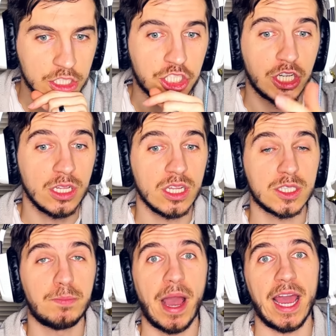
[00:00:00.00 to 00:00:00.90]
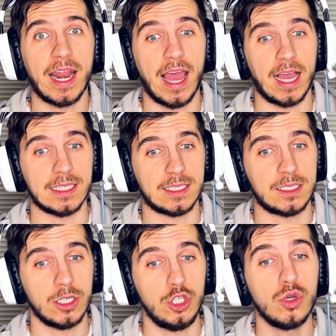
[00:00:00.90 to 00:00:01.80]
She looks
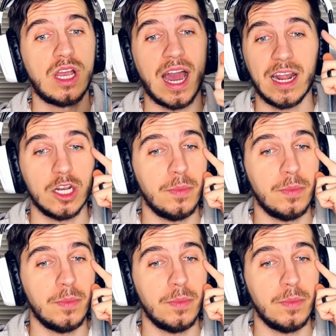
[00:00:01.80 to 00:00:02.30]
badass. You gotta